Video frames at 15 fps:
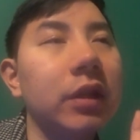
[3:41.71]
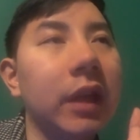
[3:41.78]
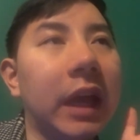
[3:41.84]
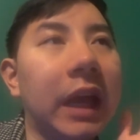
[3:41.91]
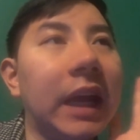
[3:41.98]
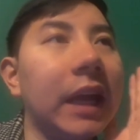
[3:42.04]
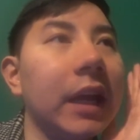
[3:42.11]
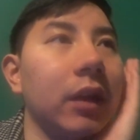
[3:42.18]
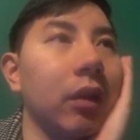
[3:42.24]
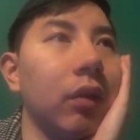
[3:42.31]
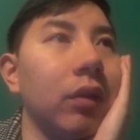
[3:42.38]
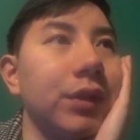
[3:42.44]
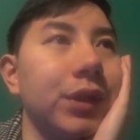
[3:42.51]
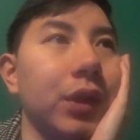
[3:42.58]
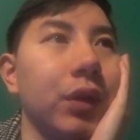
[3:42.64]
and
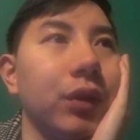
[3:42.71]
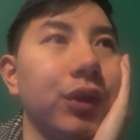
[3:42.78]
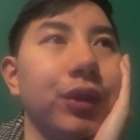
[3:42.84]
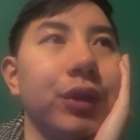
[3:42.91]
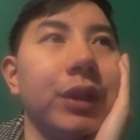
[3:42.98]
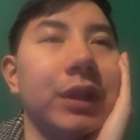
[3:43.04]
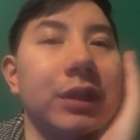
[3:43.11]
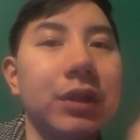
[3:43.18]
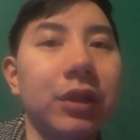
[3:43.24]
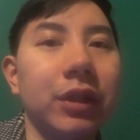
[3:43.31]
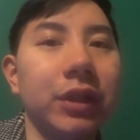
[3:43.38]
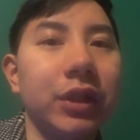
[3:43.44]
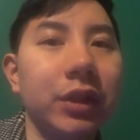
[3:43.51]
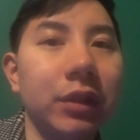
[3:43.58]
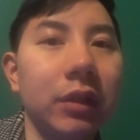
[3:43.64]
also you can
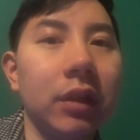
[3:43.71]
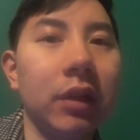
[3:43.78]
search